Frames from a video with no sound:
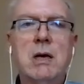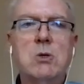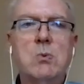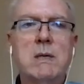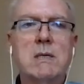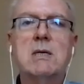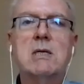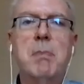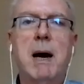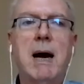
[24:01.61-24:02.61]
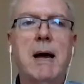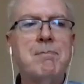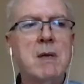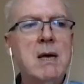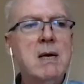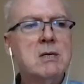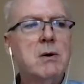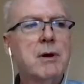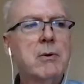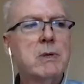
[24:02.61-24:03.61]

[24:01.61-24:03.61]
Hiss was a spy. So there